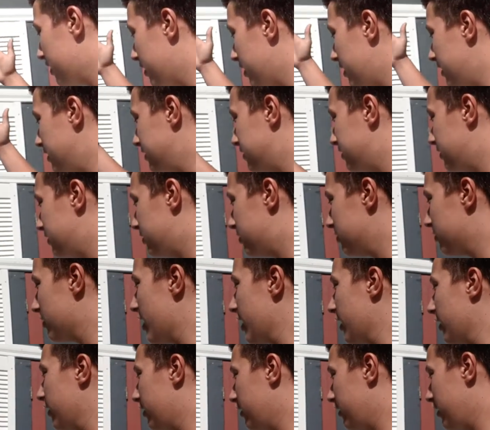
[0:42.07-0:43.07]
is
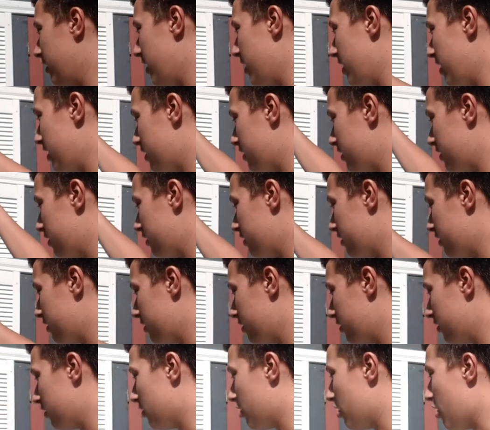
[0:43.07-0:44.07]
directly
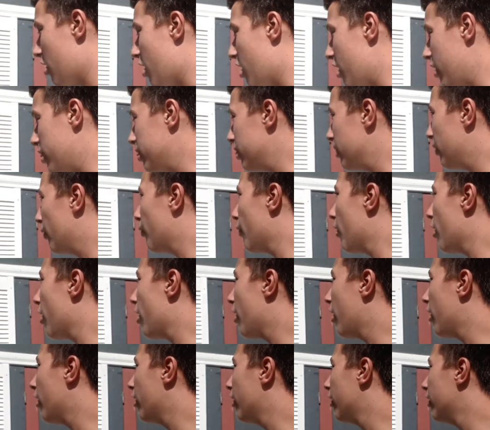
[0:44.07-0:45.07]
on the
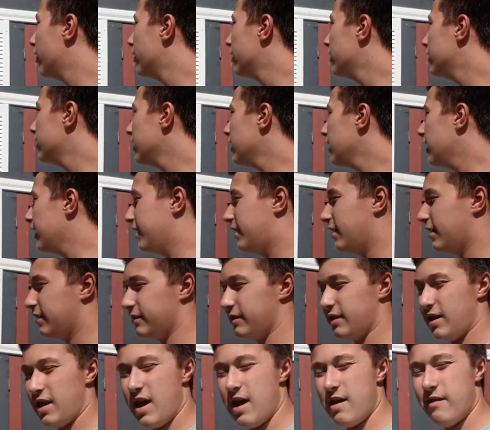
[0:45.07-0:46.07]
wall. It
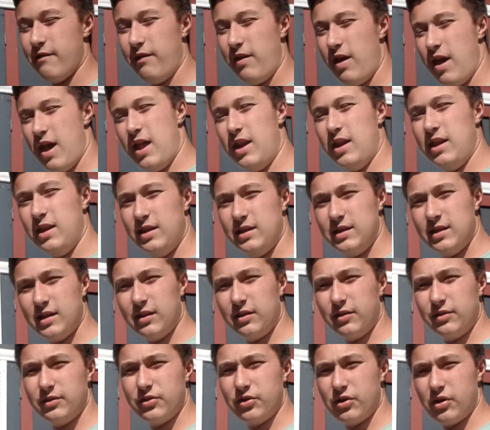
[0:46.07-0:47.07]
doesn't have any
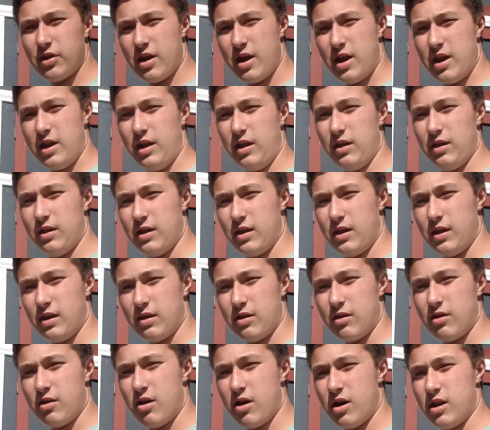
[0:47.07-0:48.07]
tilt or anything
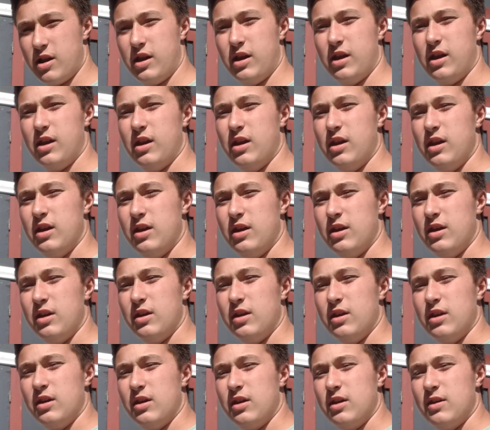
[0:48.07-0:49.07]
on it.
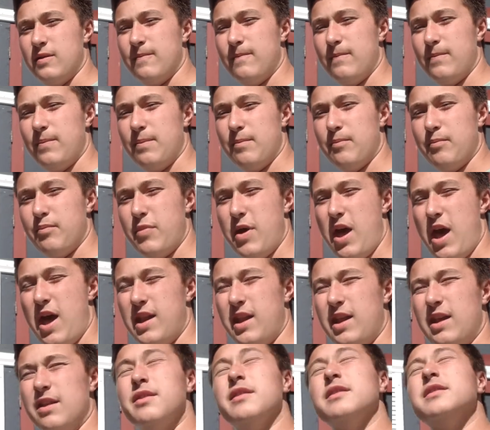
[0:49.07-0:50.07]
And
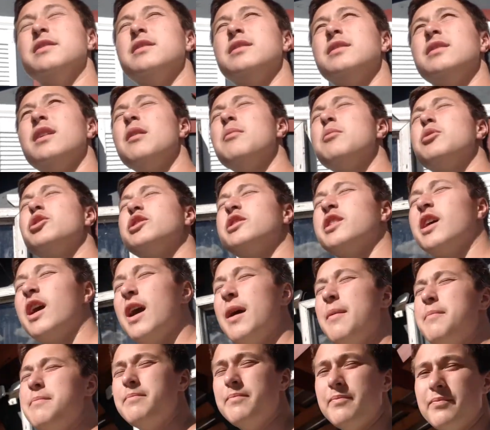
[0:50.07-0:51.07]
in the
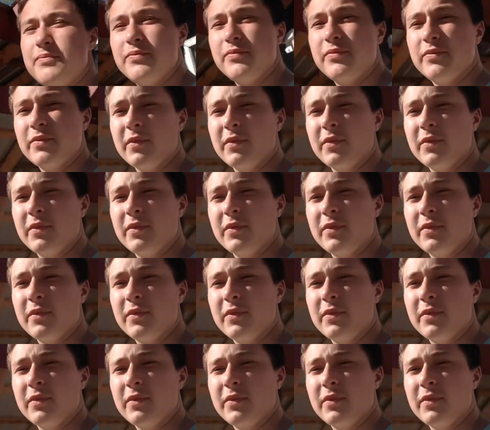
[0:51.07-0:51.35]
summertime,